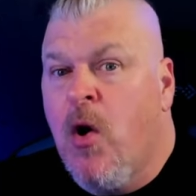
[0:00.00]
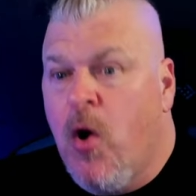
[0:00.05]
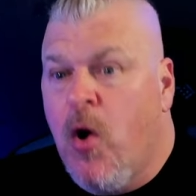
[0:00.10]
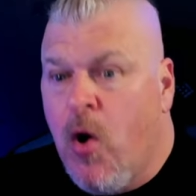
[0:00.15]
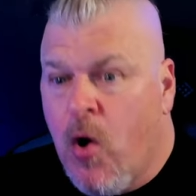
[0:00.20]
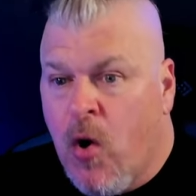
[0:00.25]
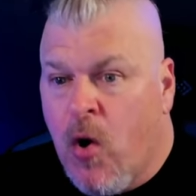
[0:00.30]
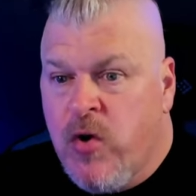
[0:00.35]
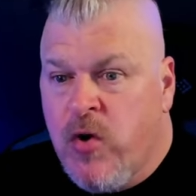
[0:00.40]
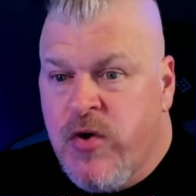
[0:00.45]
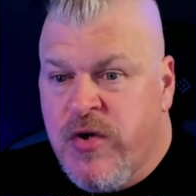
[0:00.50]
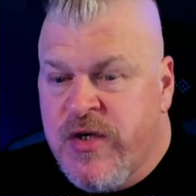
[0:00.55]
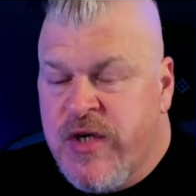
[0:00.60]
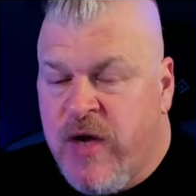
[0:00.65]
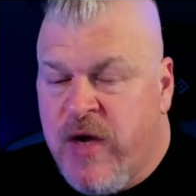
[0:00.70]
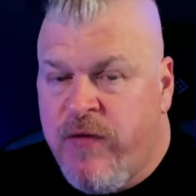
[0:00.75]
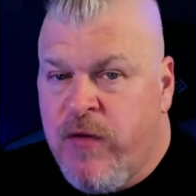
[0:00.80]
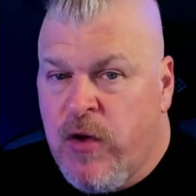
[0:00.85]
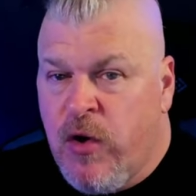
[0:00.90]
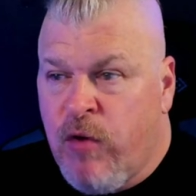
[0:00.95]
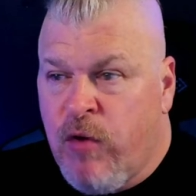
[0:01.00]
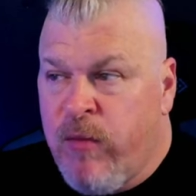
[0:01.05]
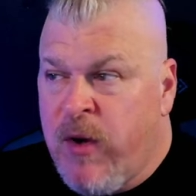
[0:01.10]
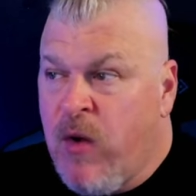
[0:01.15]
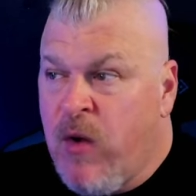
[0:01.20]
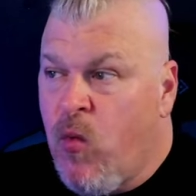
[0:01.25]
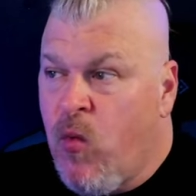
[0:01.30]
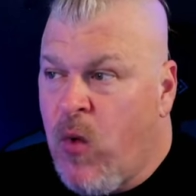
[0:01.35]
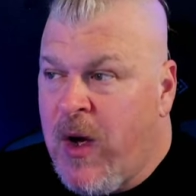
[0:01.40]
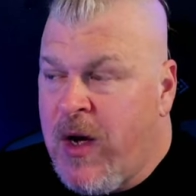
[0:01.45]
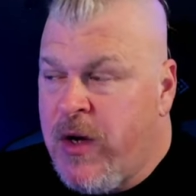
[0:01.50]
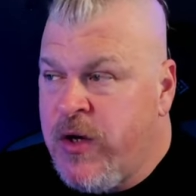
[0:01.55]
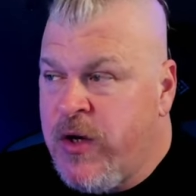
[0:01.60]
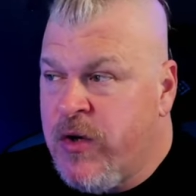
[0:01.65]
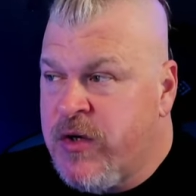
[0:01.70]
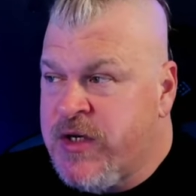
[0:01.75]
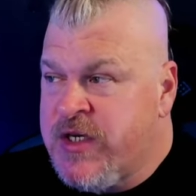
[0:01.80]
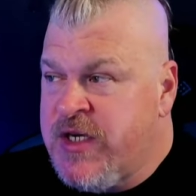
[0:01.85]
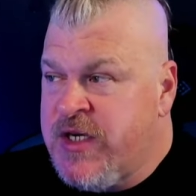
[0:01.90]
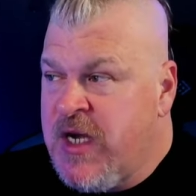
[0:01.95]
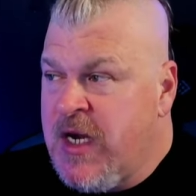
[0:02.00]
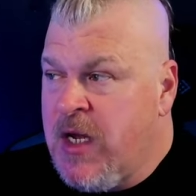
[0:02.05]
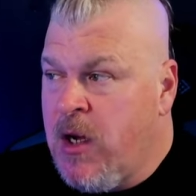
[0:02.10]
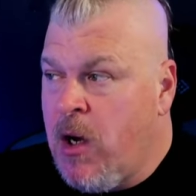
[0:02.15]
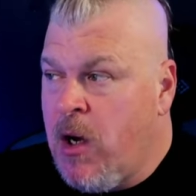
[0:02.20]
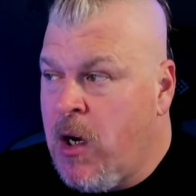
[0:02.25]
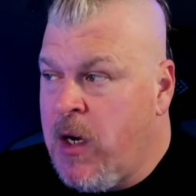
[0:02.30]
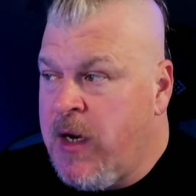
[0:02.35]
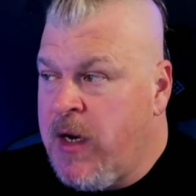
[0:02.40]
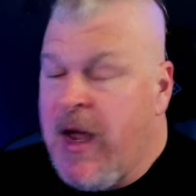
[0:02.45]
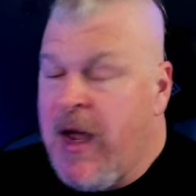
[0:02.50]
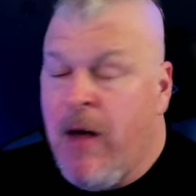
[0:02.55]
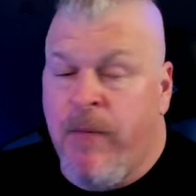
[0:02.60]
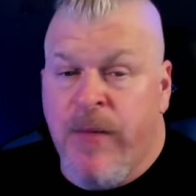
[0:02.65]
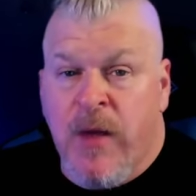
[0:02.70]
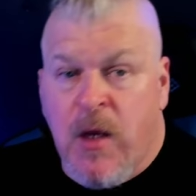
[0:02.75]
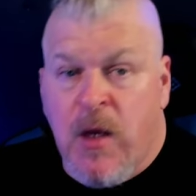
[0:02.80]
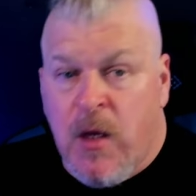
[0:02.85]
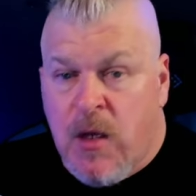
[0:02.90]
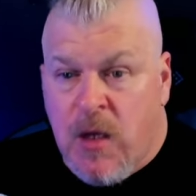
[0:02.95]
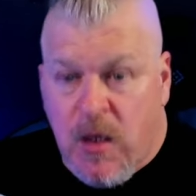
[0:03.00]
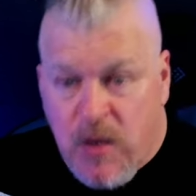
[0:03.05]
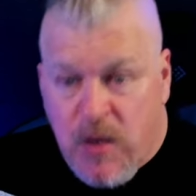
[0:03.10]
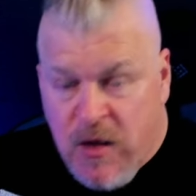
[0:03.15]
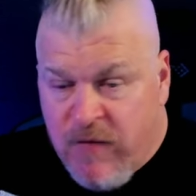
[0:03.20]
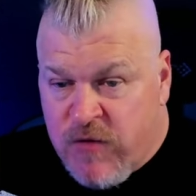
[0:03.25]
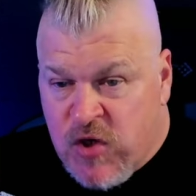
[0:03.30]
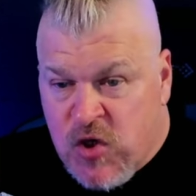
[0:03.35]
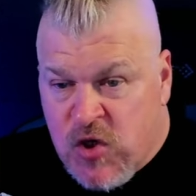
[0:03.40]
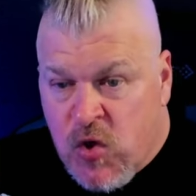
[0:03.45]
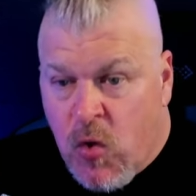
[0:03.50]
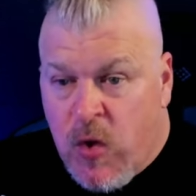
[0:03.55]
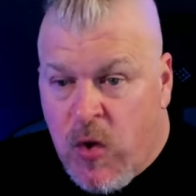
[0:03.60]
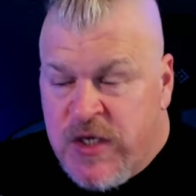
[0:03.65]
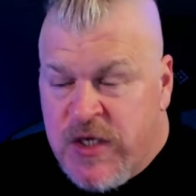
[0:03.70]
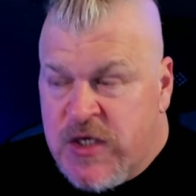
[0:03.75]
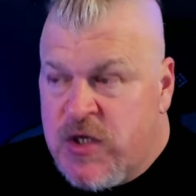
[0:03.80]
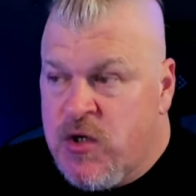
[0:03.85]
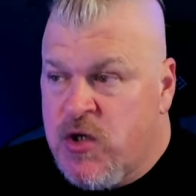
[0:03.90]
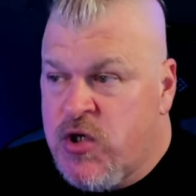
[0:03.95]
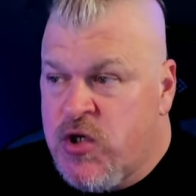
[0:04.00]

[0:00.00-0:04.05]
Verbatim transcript: earn yourself a little bit while you're sitting on it. Now, you have a choice.